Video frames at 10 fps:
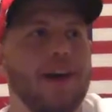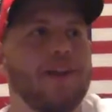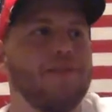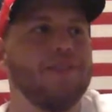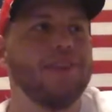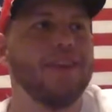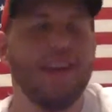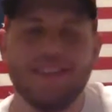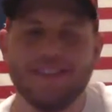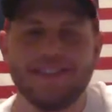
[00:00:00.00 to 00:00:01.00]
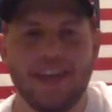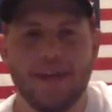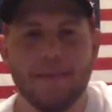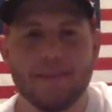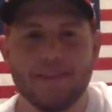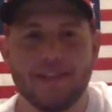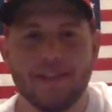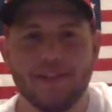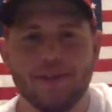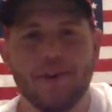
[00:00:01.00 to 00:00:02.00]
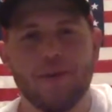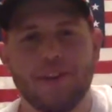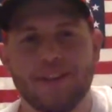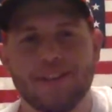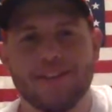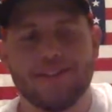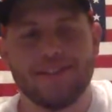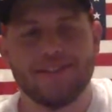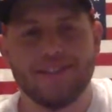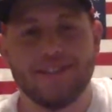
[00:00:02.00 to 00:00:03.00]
only in this game is he going to be going against